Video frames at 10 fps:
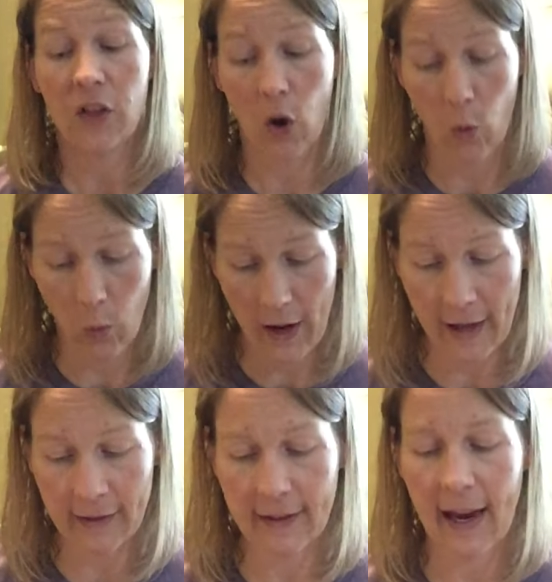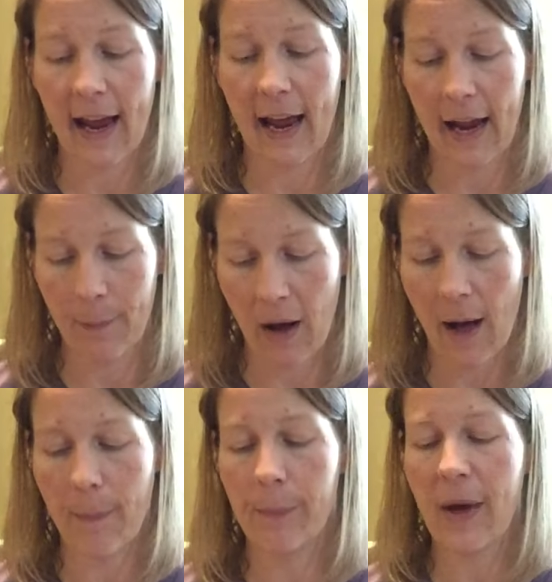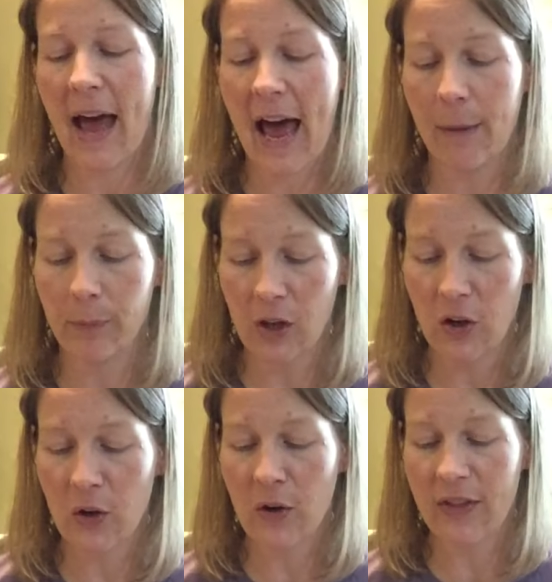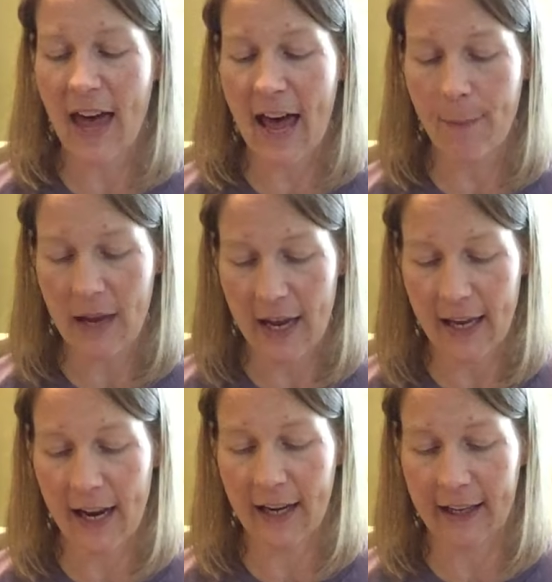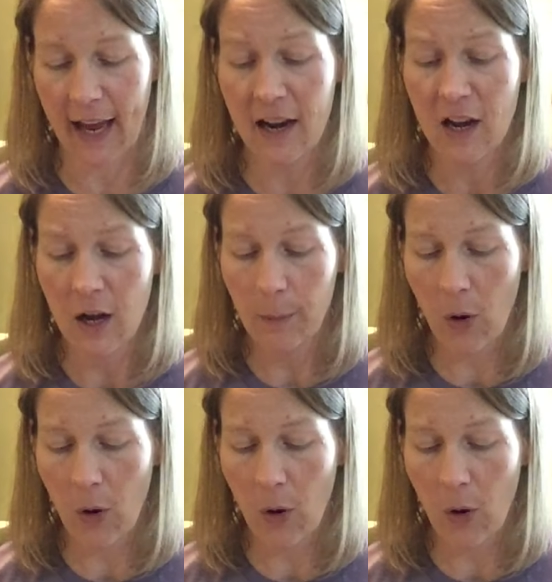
The wind came up and blew them in again.